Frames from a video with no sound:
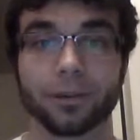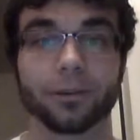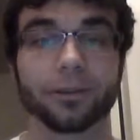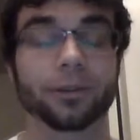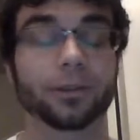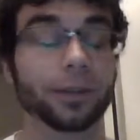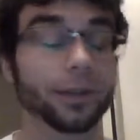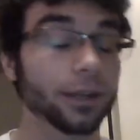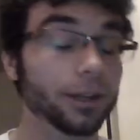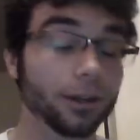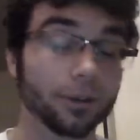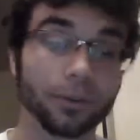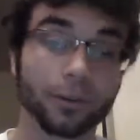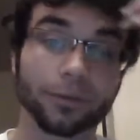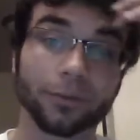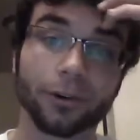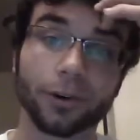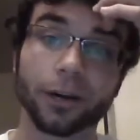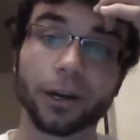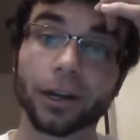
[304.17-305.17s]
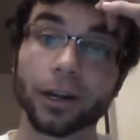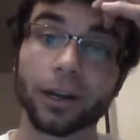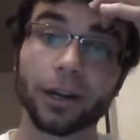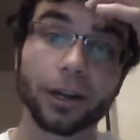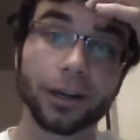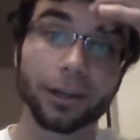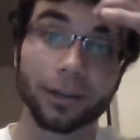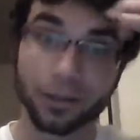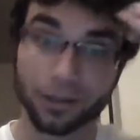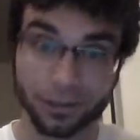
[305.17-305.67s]
to a theater before,
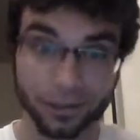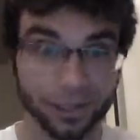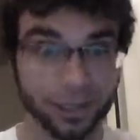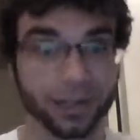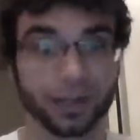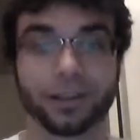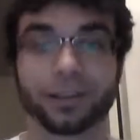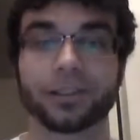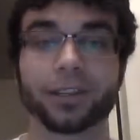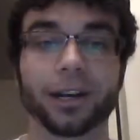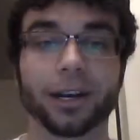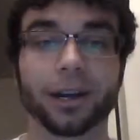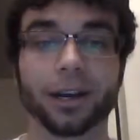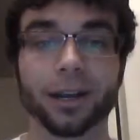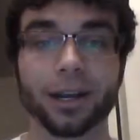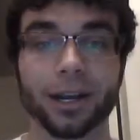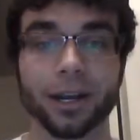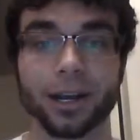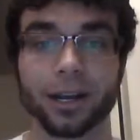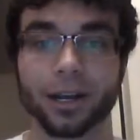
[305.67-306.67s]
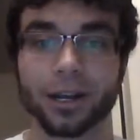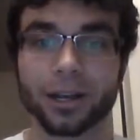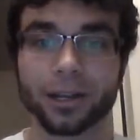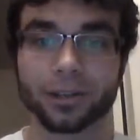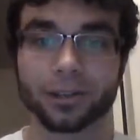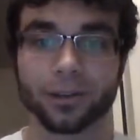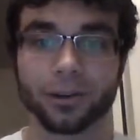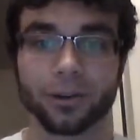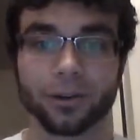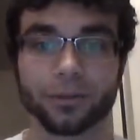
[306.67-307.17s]
you sit on a chair.
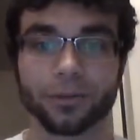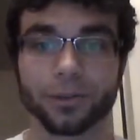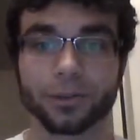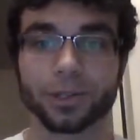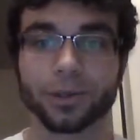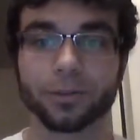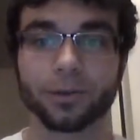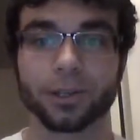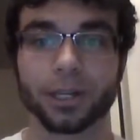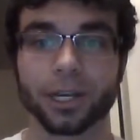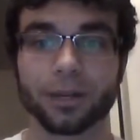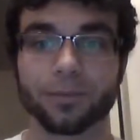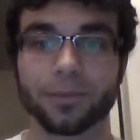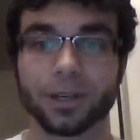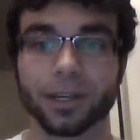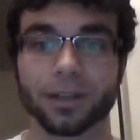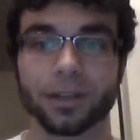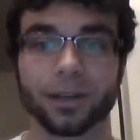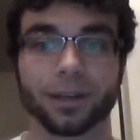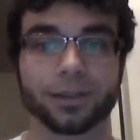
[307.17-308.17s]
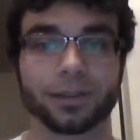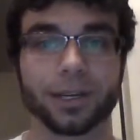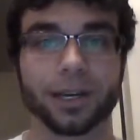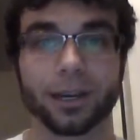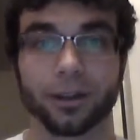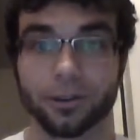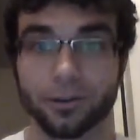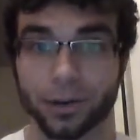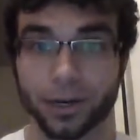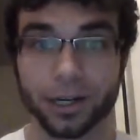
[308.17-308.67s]
So for someone like me that has not
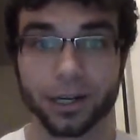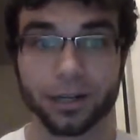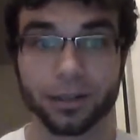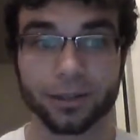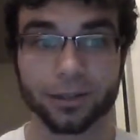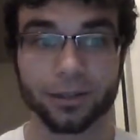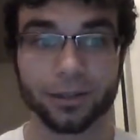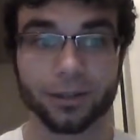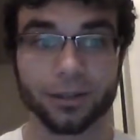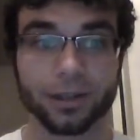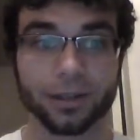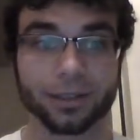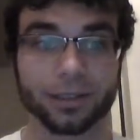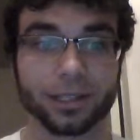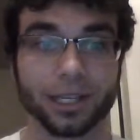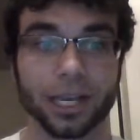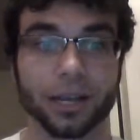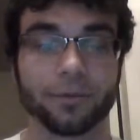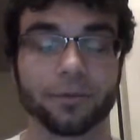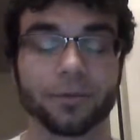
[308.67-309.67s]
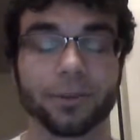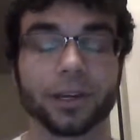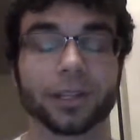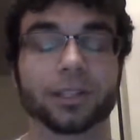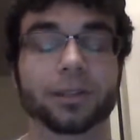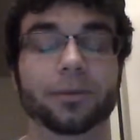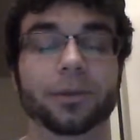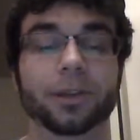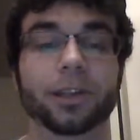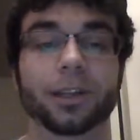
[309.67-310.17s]
acquired this same
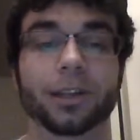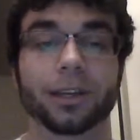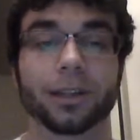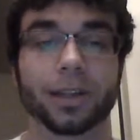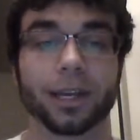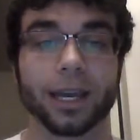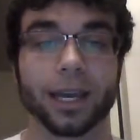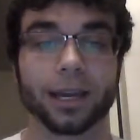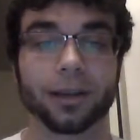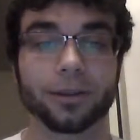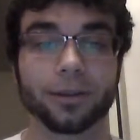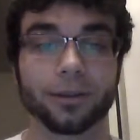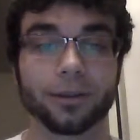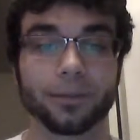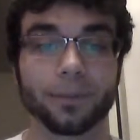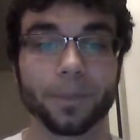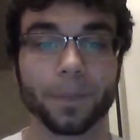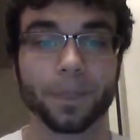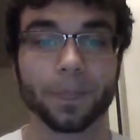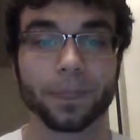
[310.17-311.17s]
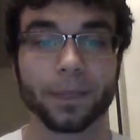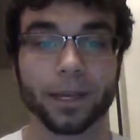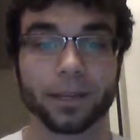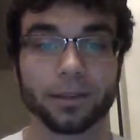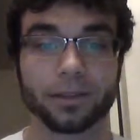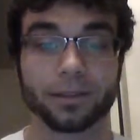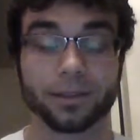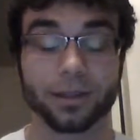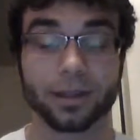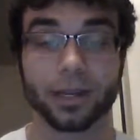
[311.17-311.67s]
flexibility in the ankle that
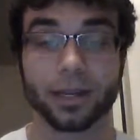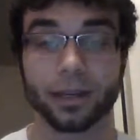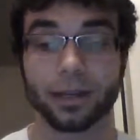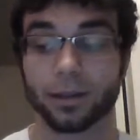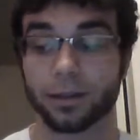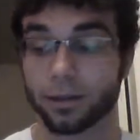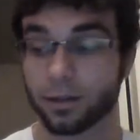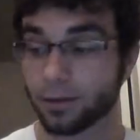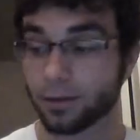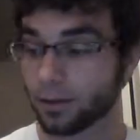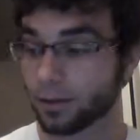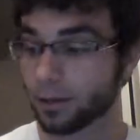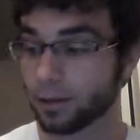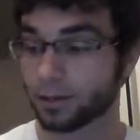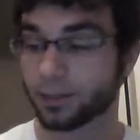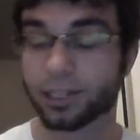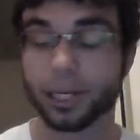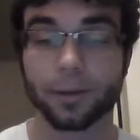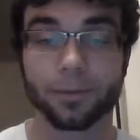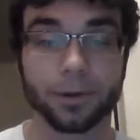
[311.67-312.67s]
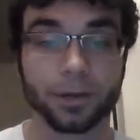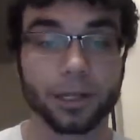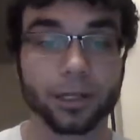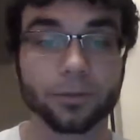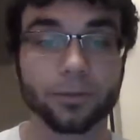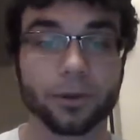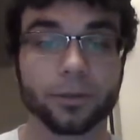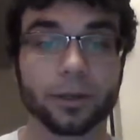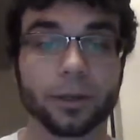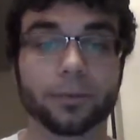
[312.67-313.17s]
the this Japanese
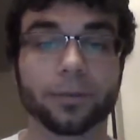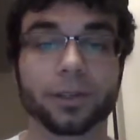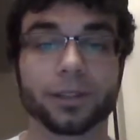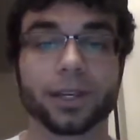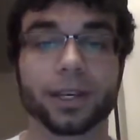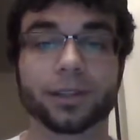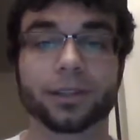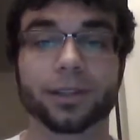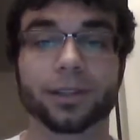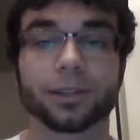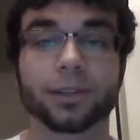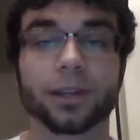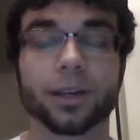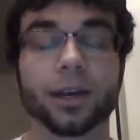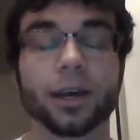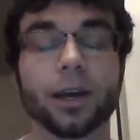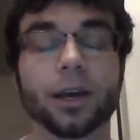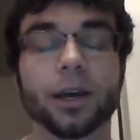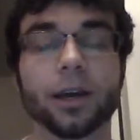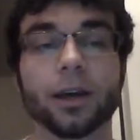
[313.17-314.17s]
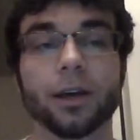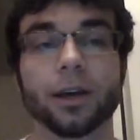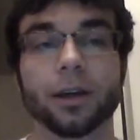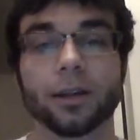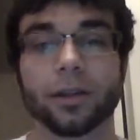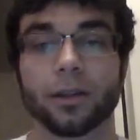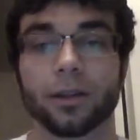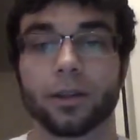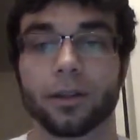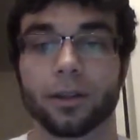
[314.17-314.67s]
woman possesses,
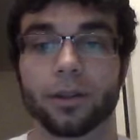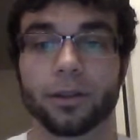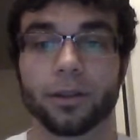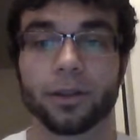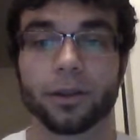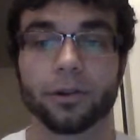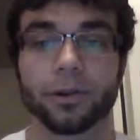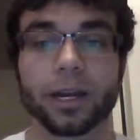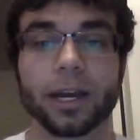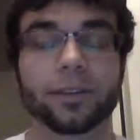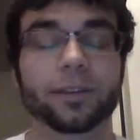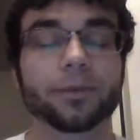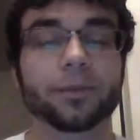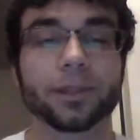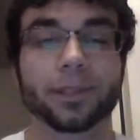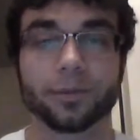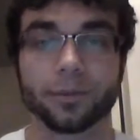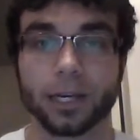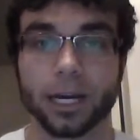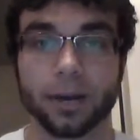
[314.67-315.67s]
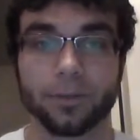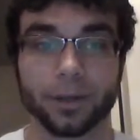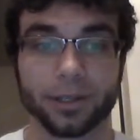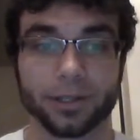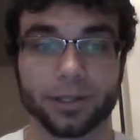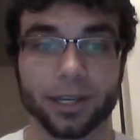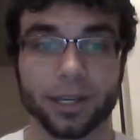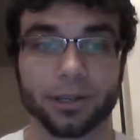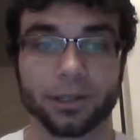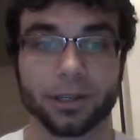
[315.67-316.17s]
there would have to be some
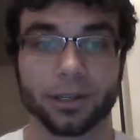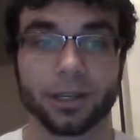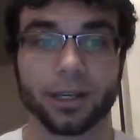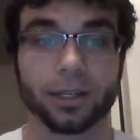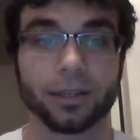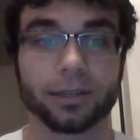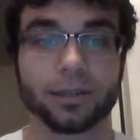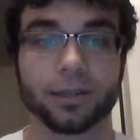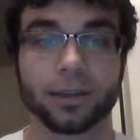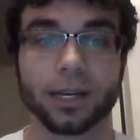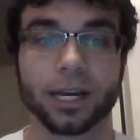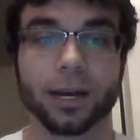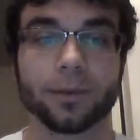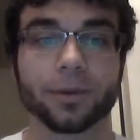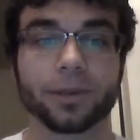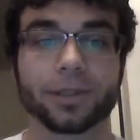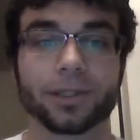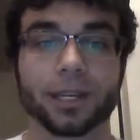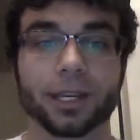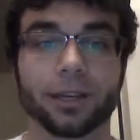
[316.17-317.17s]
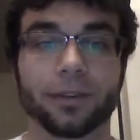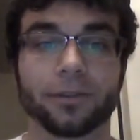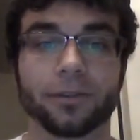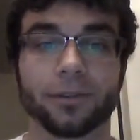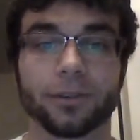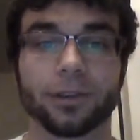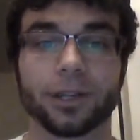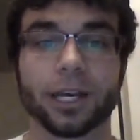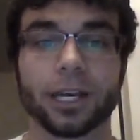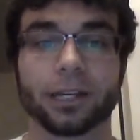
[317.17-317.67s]
compensation. And to compensate
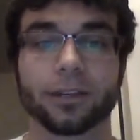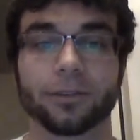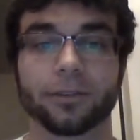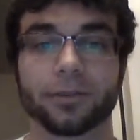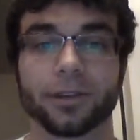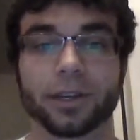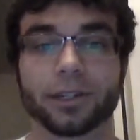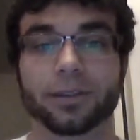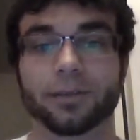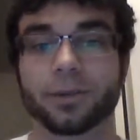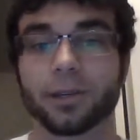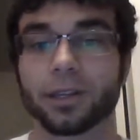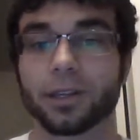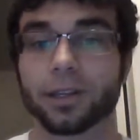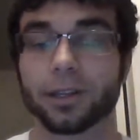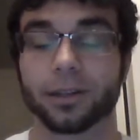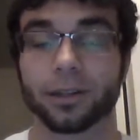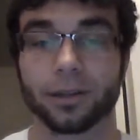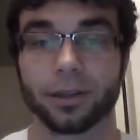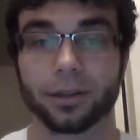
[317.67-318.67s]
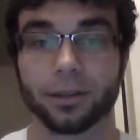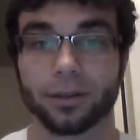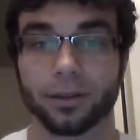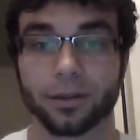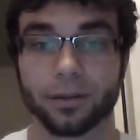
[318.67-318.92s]
for the lack of flexibility in